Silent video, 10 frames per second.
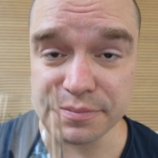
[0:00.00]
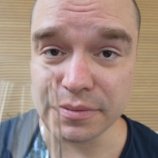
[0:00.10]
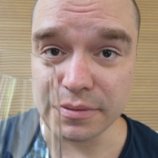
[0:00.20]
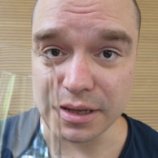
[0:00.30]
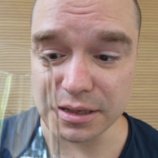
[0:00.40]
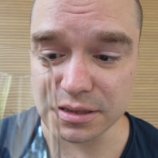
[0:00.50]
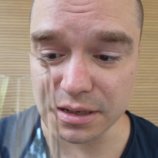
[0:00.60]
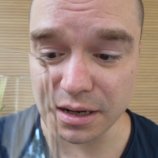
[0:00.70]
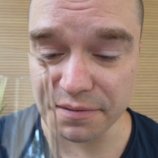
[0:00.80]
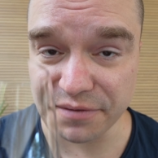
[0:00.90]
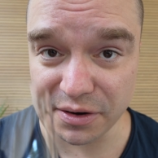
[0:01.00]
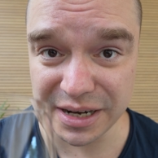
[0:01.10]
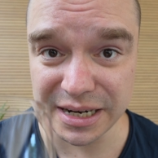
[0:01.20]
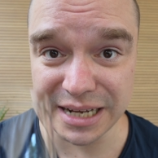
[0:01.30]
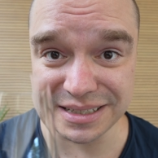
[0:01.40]
It's
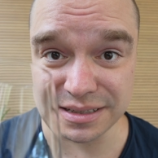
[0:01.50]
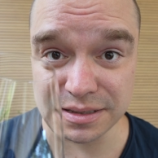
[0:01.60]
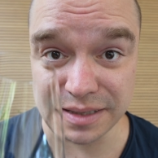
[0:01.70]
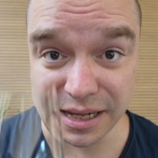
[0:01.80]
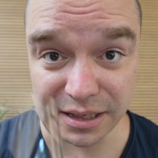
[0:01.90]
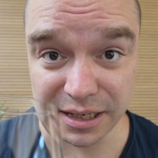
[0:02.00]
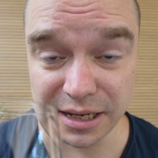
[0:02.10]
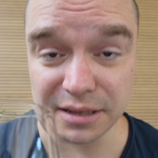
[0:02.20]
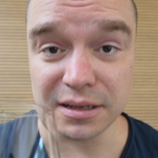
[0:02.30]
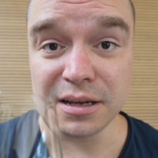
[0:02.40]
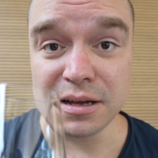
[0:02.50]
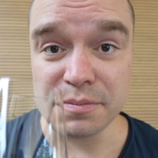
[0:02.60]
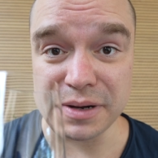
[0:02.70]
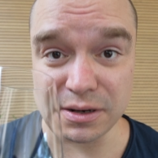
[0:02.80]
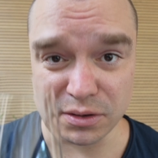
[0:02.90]
very nice. It's delicate,
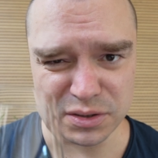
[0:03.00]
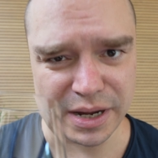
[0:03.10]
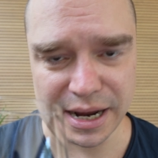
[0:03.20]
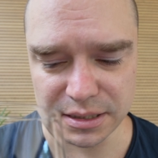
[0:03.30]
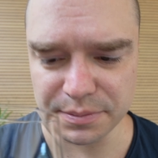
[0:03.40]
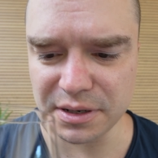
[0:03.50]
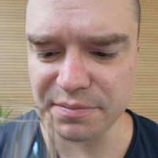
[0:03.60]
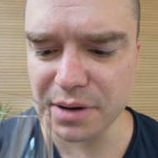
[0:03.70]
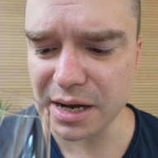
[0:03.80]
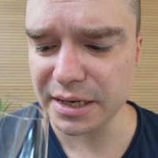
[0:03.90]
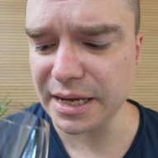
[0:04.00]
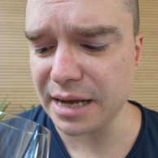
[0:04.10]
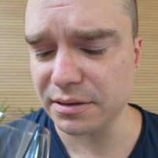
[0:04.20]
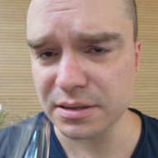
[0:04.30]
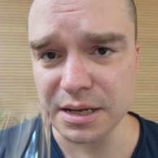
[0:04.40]
but it also has a bit of body
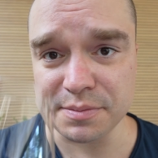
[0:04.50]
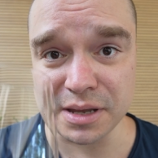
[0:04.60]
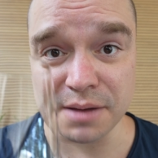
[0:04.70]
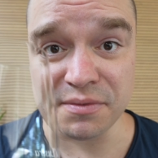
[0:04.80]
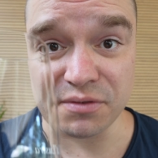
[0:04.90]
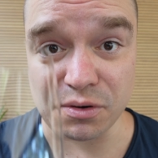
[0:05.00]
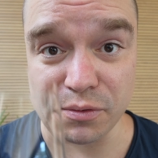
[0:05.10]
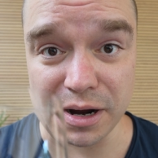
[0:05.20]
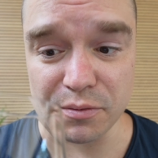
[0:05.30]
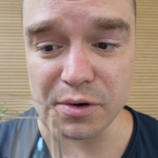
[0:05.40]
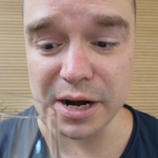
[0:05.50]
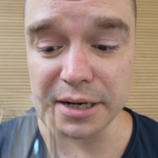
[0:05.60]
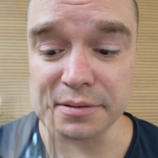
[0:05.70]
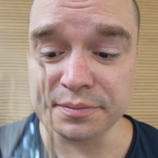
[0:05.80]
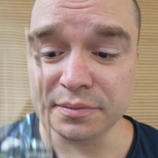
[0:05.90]
at the same time for a white wine.